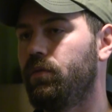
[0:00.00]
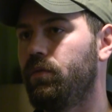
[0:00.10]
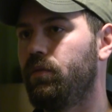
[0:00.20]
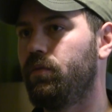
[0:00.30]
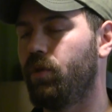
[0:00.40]
We're
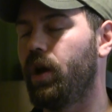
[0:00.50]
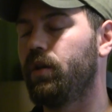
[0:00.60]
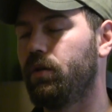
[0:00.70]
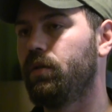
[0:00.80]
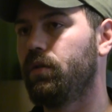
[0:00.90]
all taking
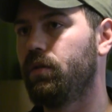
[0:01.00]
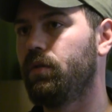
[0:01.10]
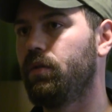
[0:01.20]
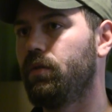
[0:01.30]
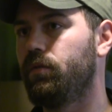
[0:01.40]
right. part in
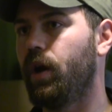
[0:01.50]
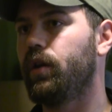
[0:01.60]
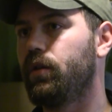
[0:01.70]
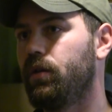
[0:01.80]
that. Right.